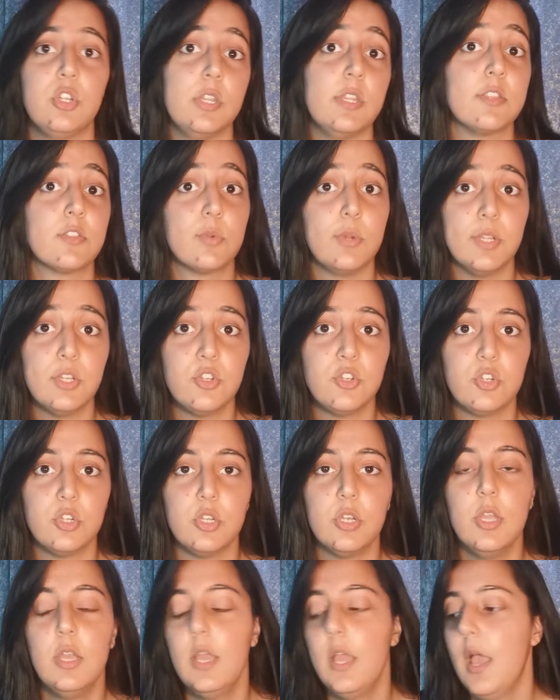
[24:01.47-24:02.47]
to this
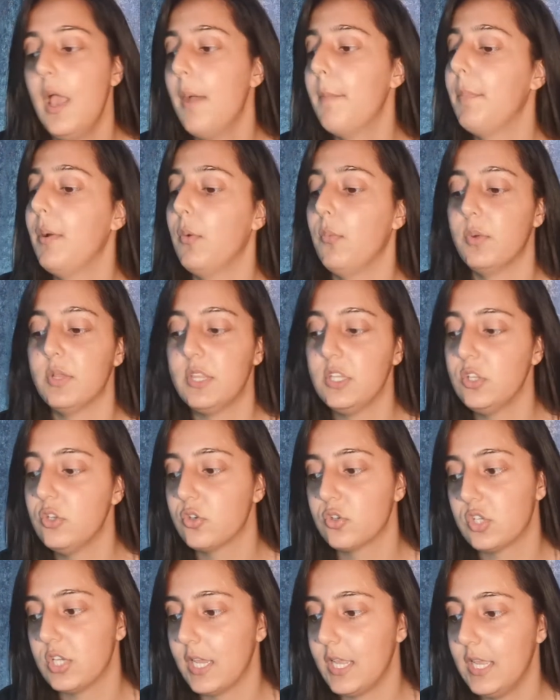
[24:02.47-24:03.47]
question. But within
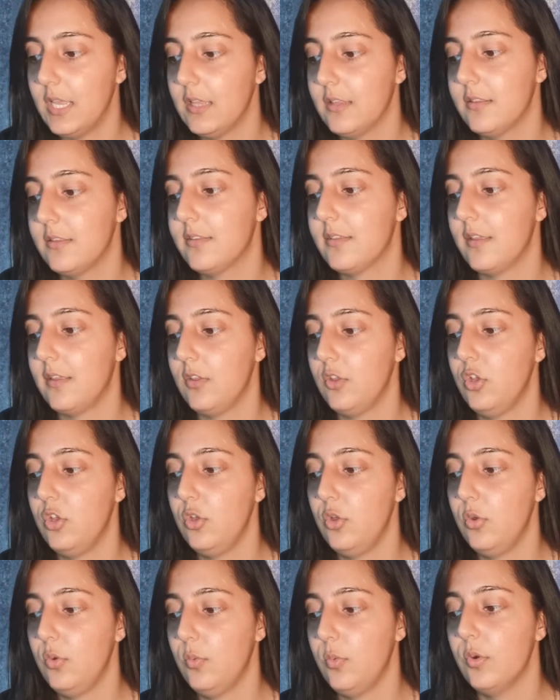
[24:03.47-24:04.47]
your check-ins,
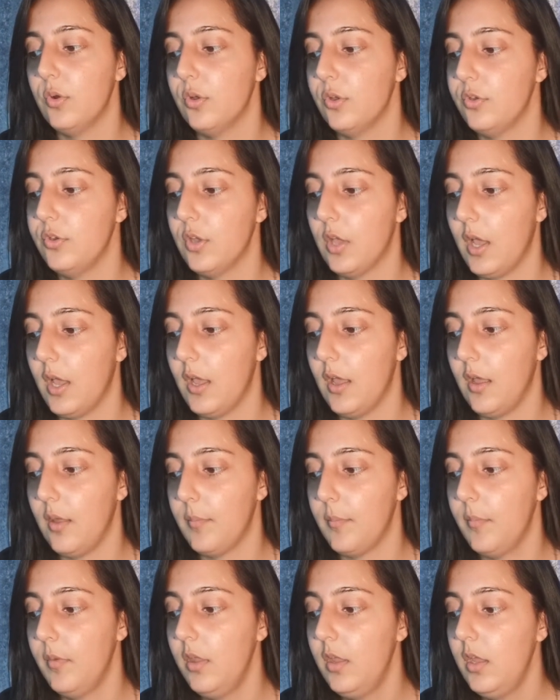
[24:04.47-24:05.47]
you would
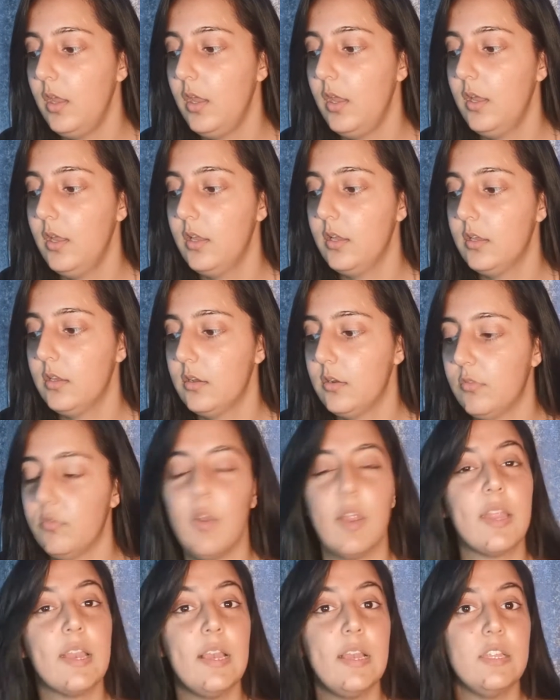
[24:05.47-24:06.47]

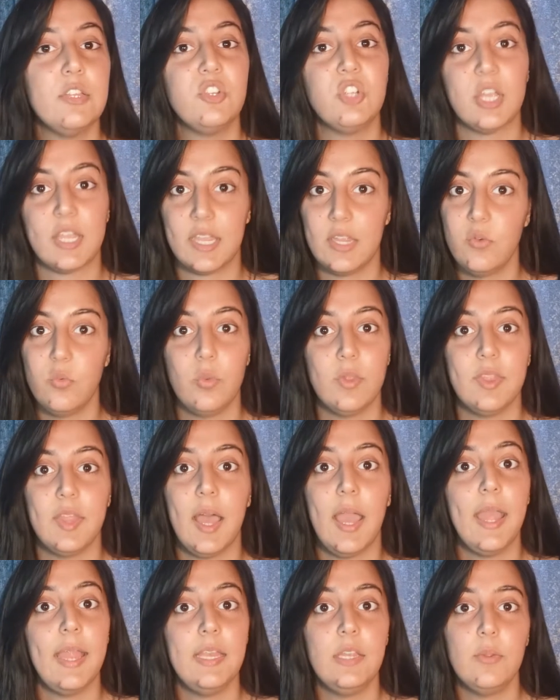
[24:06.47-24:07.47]
regularly check in with
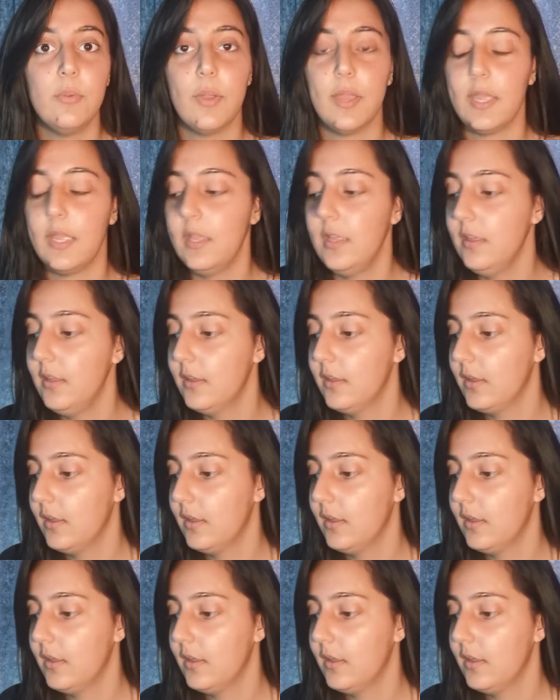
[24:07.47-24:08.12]
that anyway.